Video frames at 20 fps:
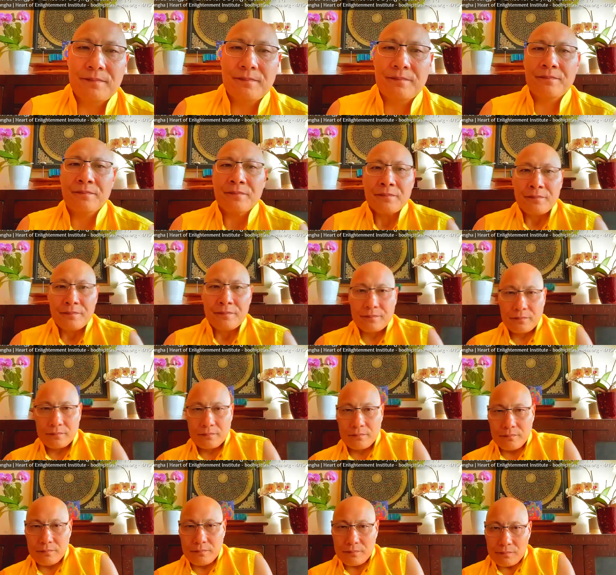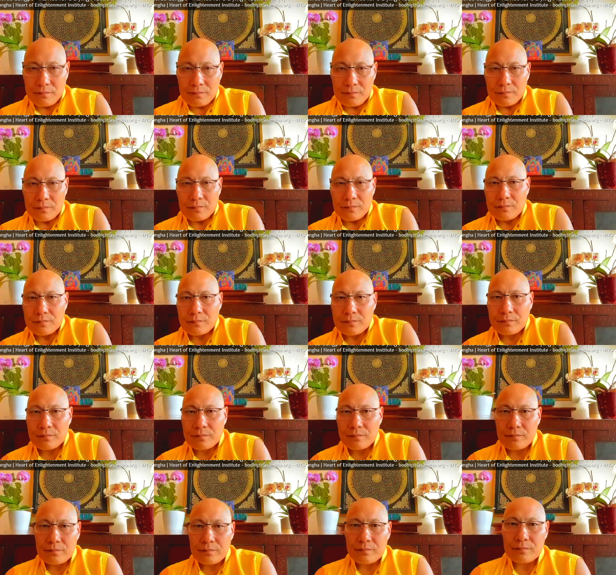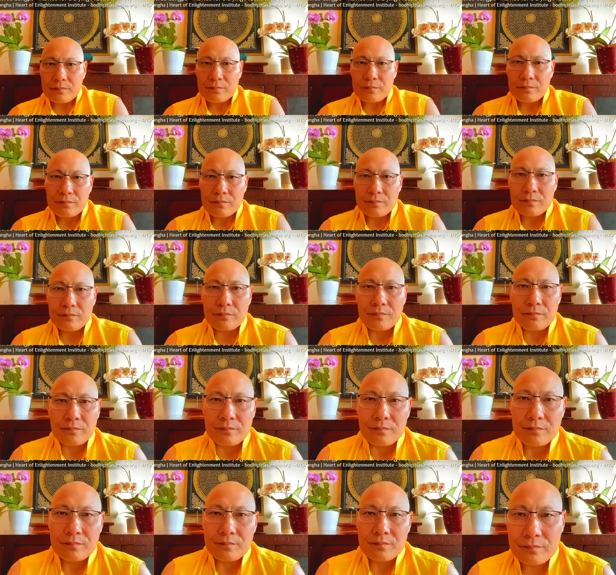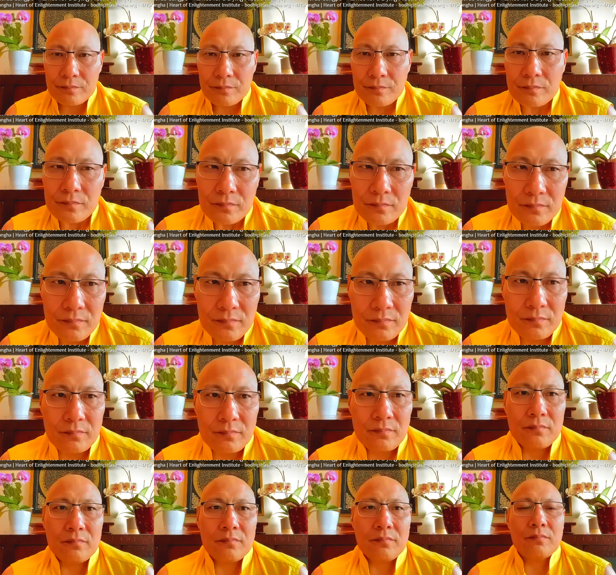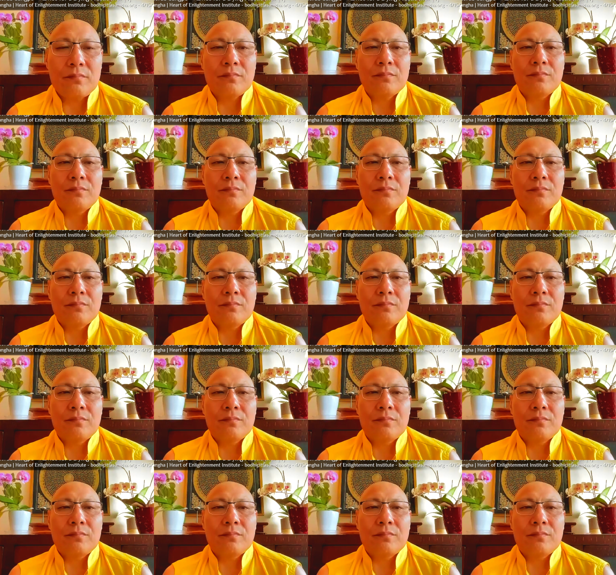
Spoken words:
No one is speaking in this clip.